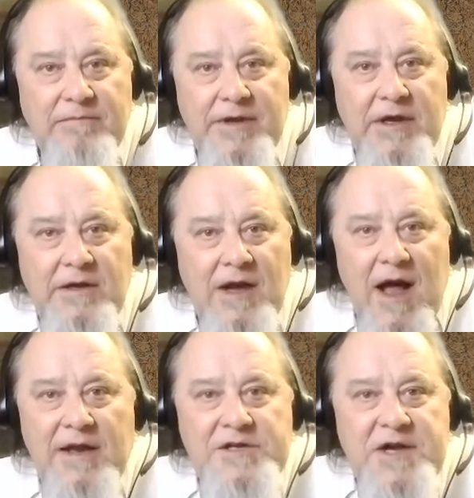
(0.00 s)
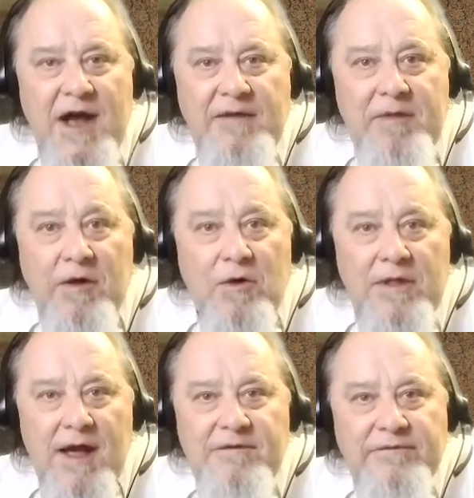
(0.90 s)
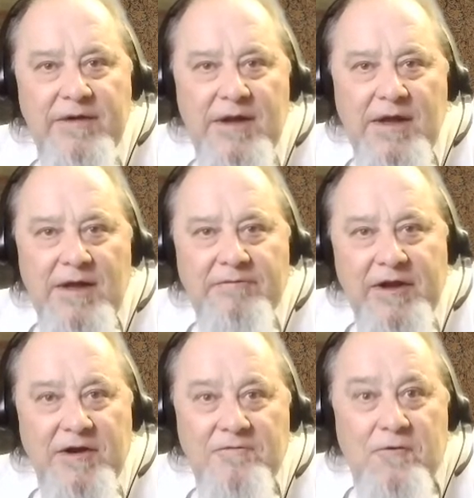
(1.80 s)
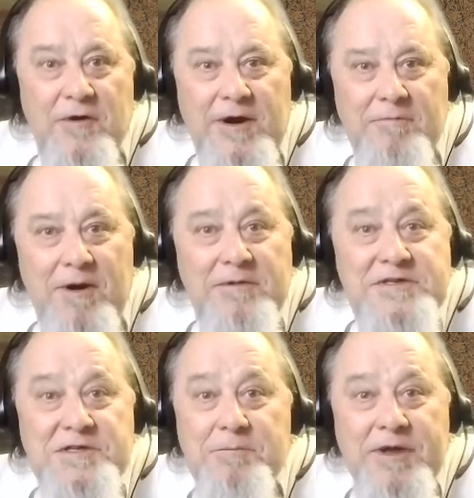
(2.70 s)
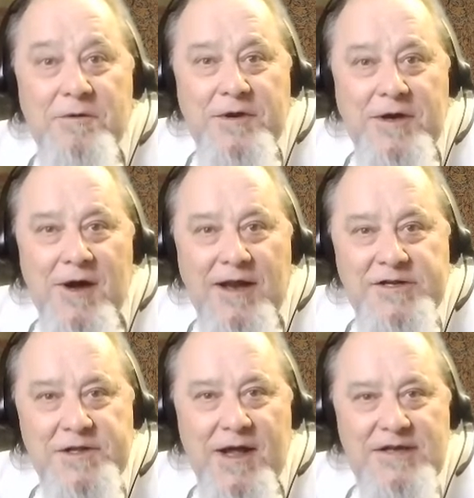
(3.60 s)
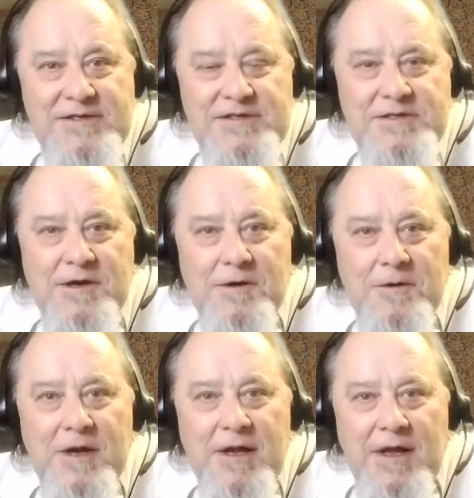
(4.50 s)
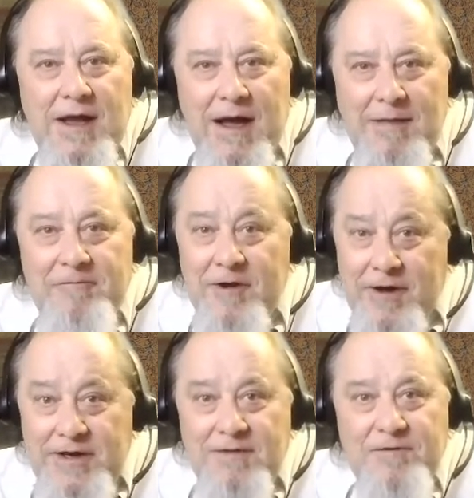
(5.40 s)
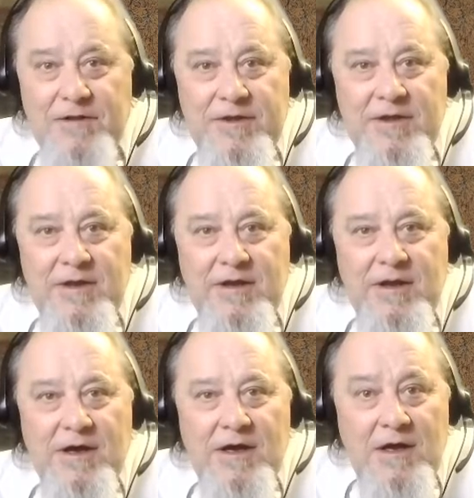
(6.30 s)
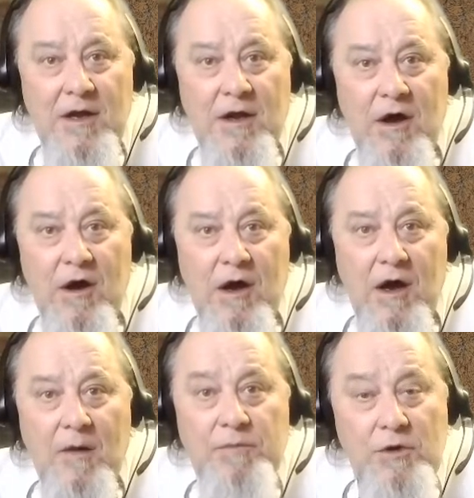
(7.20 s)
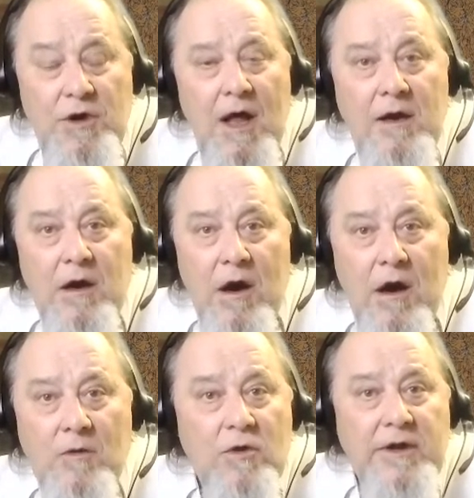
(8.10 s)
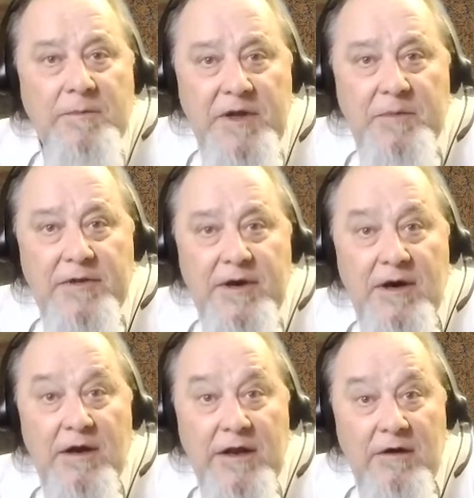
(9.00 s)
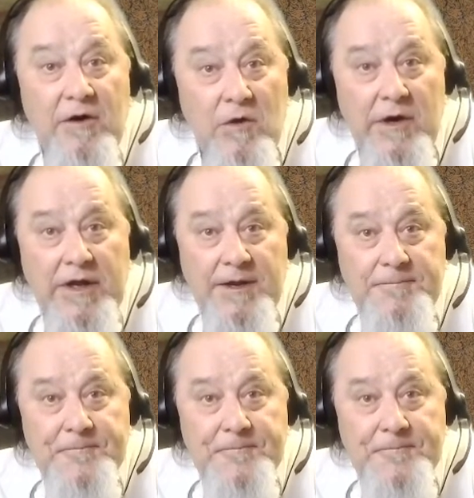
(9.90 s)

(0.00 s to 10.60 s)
Been a college guy my whole life. If I could afford it, I'd probably still be going to college classes. So I'm very different than the blue collar, hardworking people that are here in Oregon.